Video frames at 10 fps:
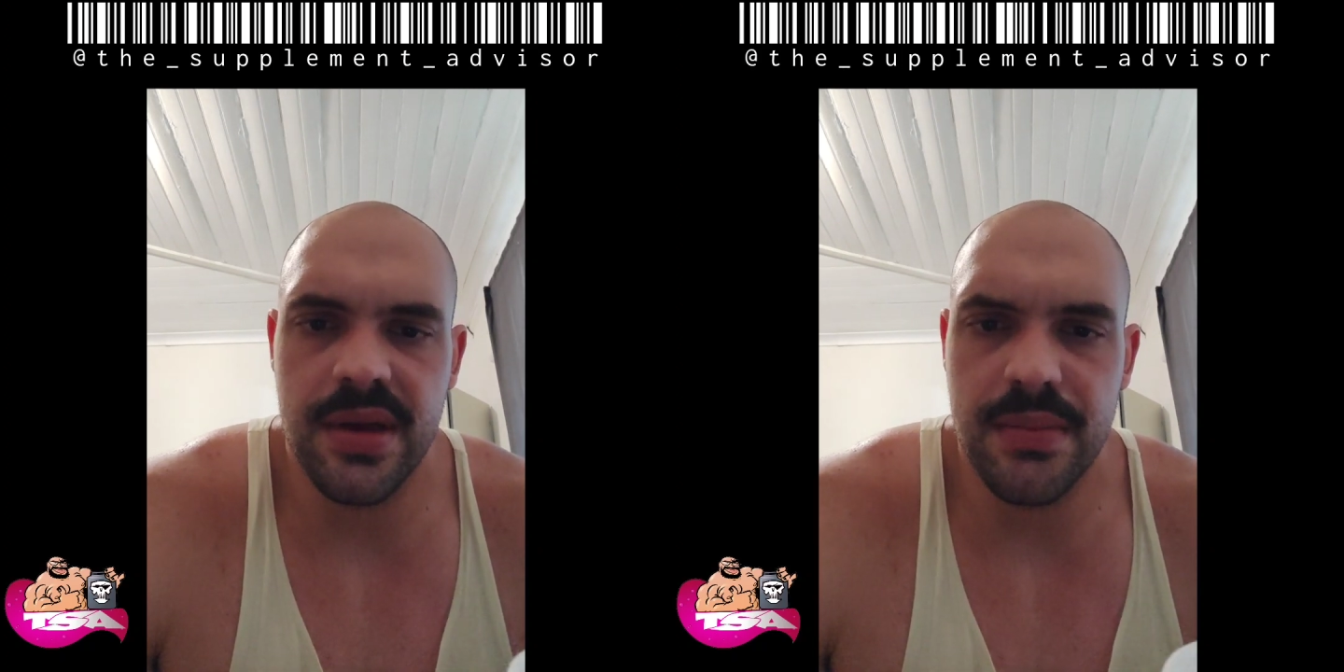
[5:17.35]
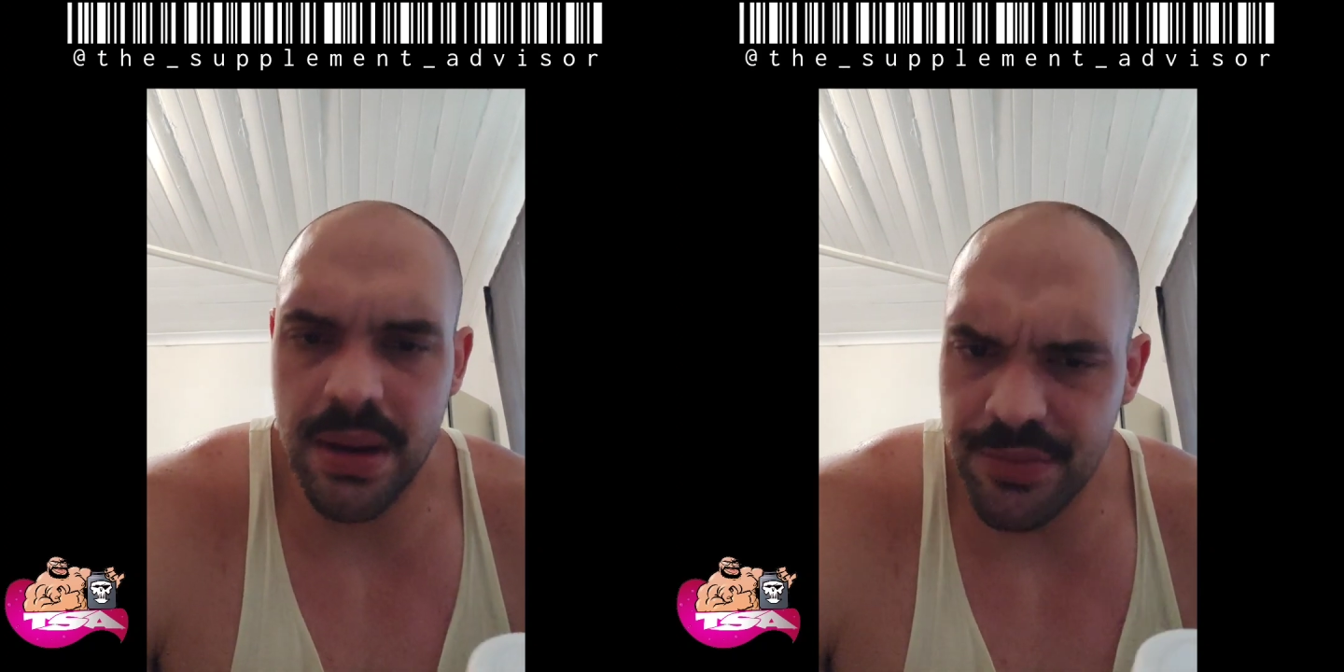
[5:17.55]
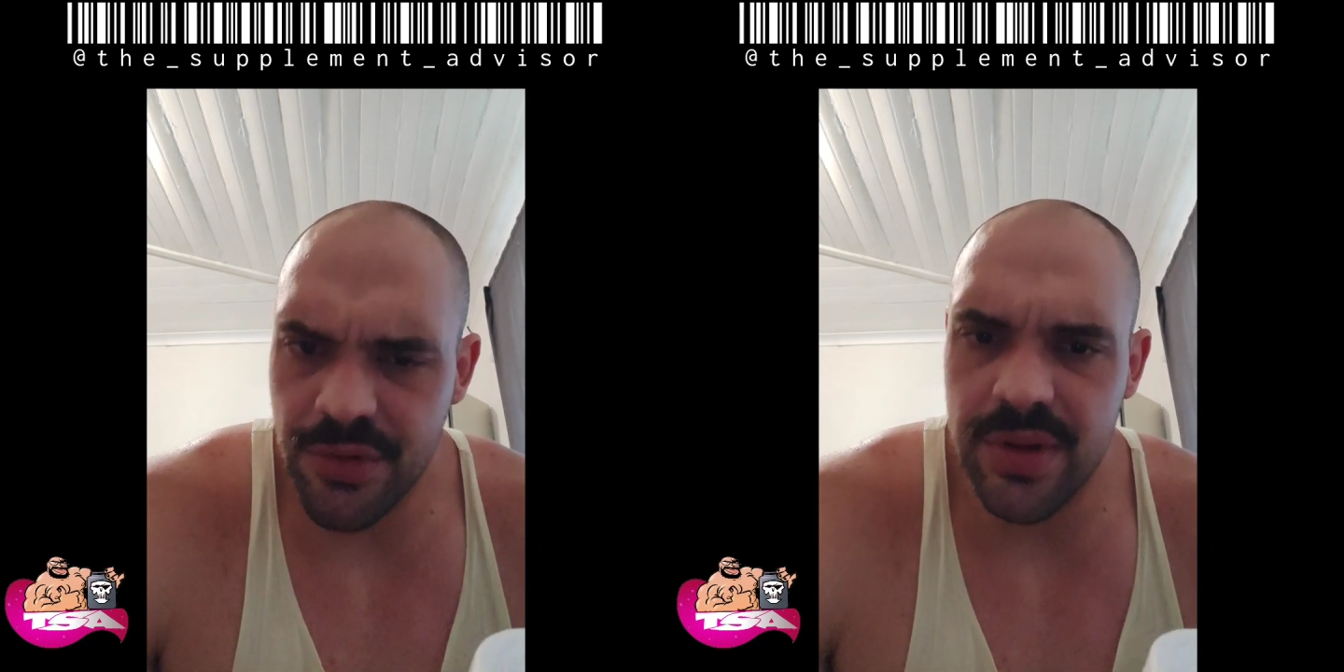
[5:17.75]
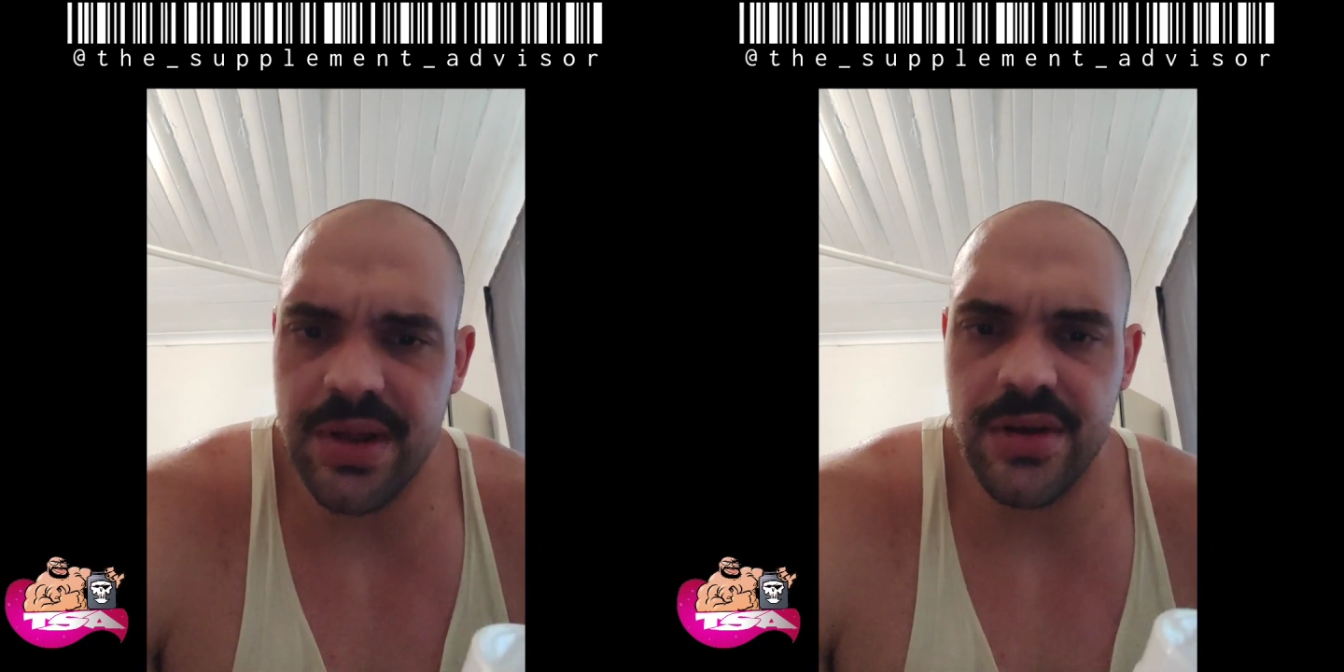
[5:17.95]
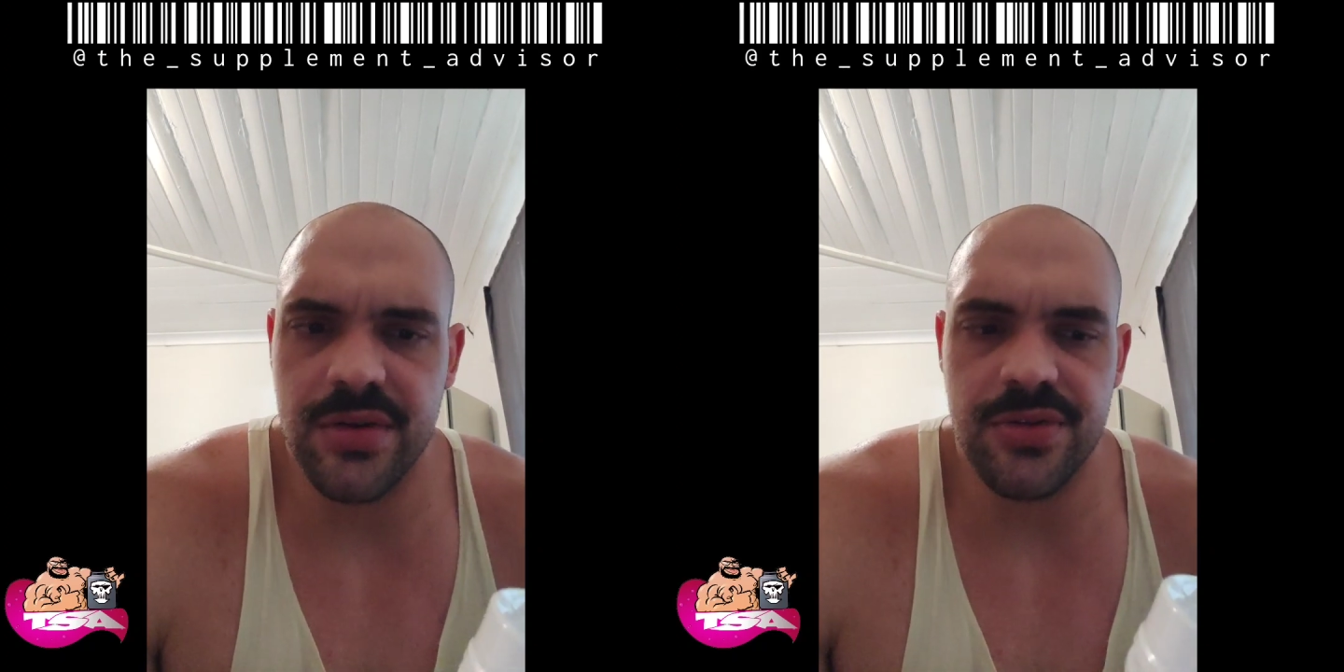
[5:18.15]
Pumps are
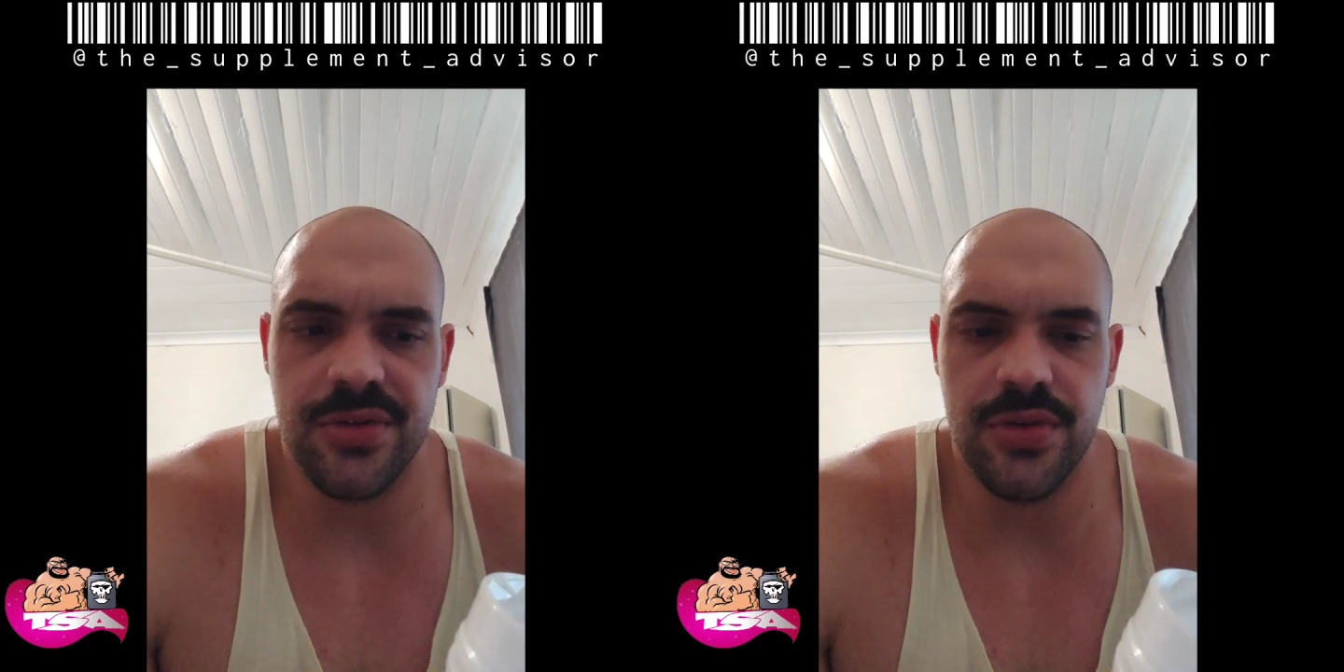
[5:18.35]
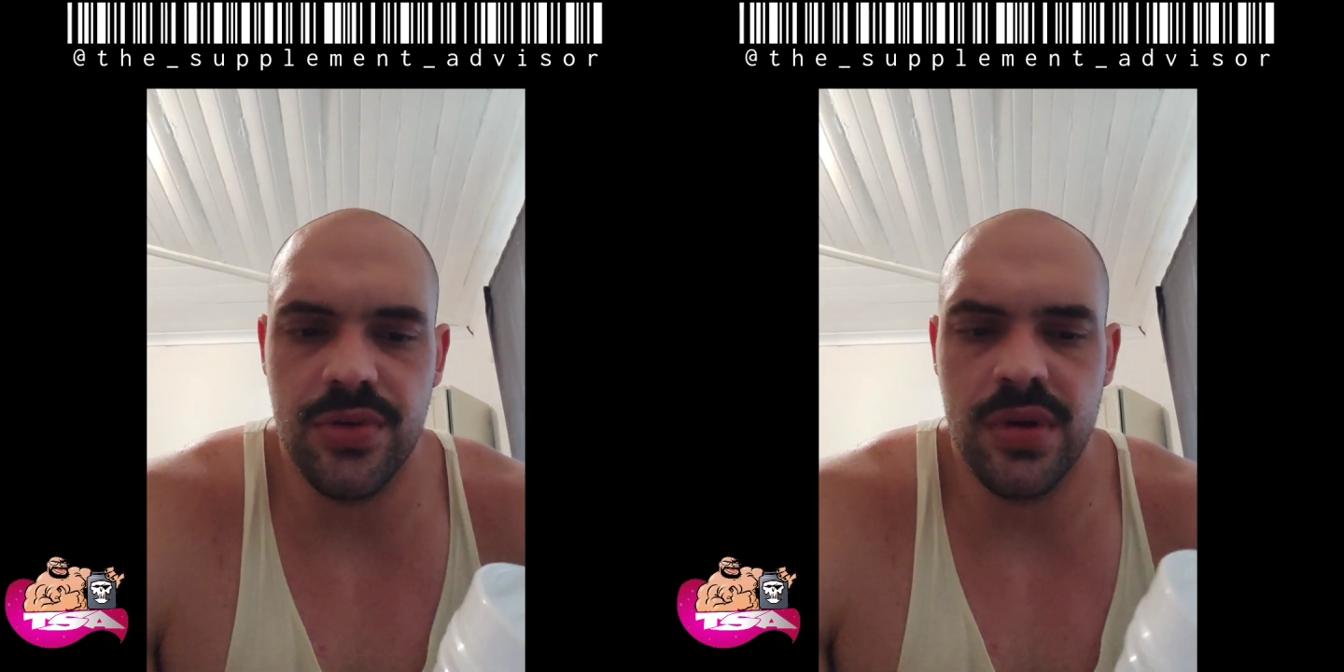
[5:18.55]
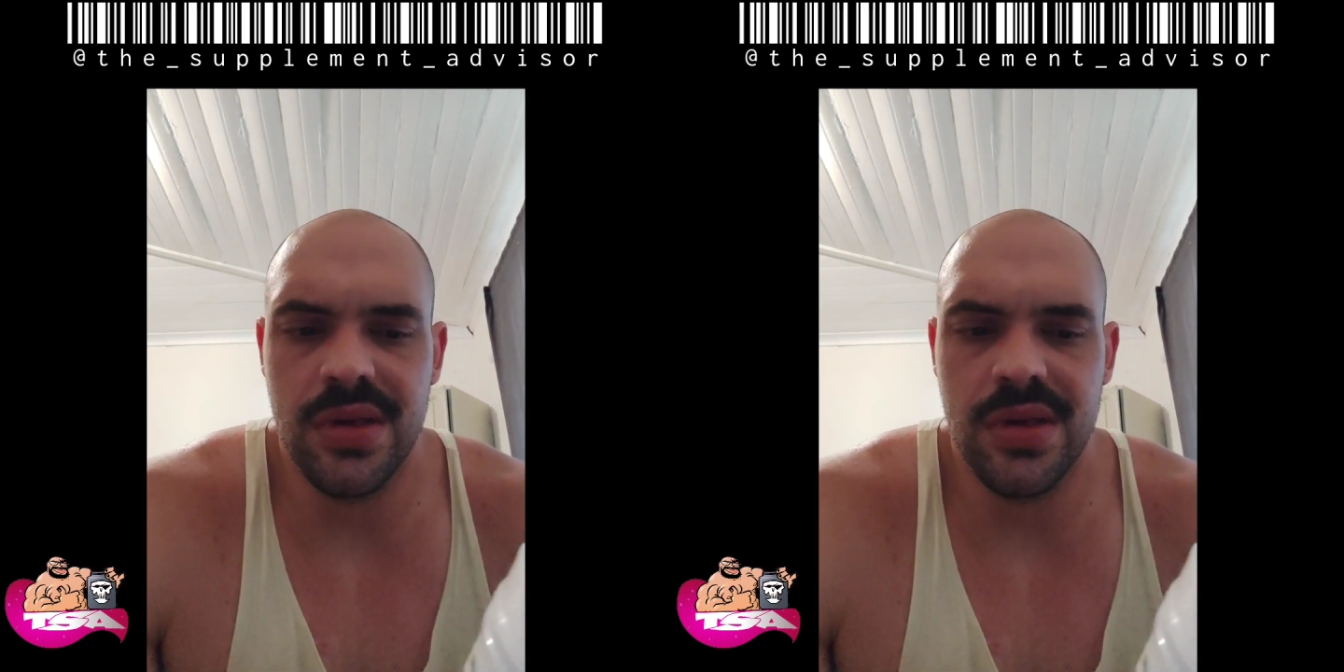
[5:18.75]
really good too.